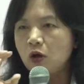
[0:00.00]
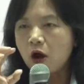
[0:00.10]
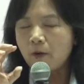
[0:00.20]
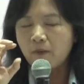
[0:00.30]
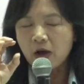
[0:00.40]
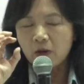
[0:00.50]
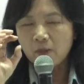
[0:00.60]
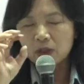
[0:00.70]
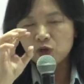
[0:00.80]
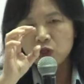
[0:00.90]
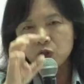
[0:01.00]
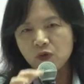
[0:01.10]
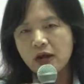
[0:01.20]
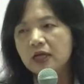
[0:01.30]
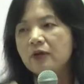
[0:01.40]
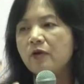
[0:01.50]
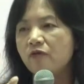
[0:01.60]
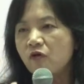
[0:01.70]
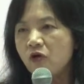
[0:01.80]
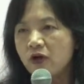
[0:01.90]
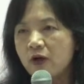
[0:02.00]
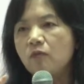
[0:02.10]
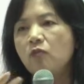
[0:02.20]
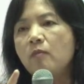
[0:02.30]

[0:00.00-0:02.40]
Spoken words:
of between uranium and thorium,